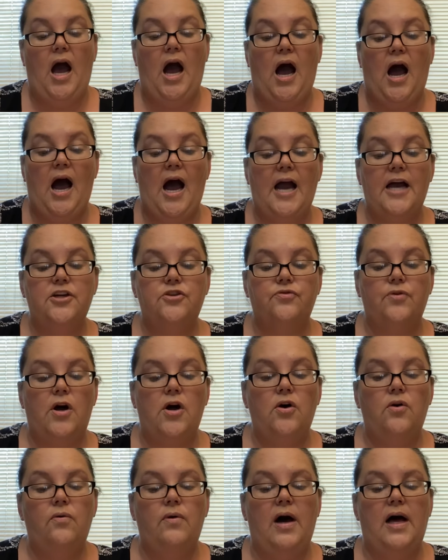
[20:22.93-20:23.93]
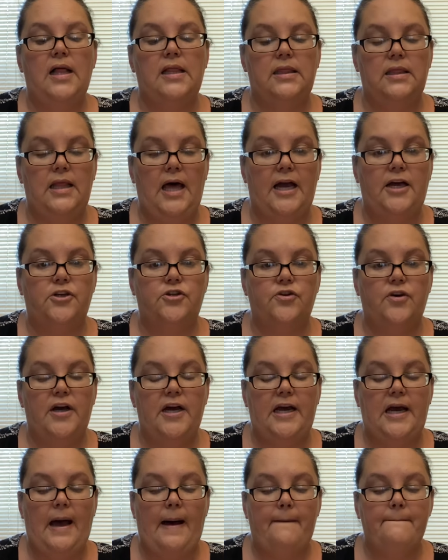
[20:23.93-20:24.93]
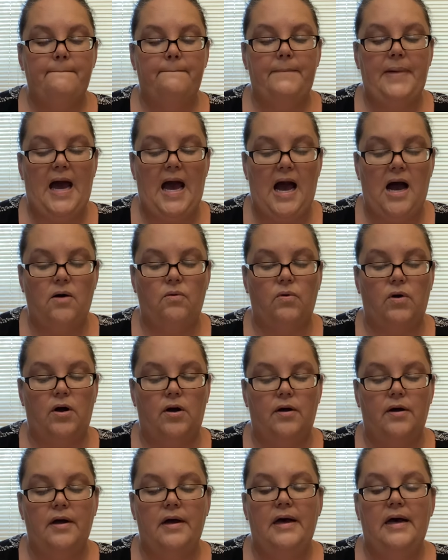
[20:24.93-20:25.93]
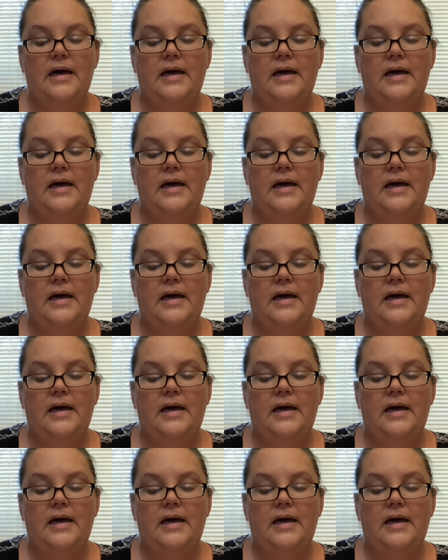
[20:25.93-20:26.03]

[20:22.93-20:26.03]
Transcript: Hydroelectric power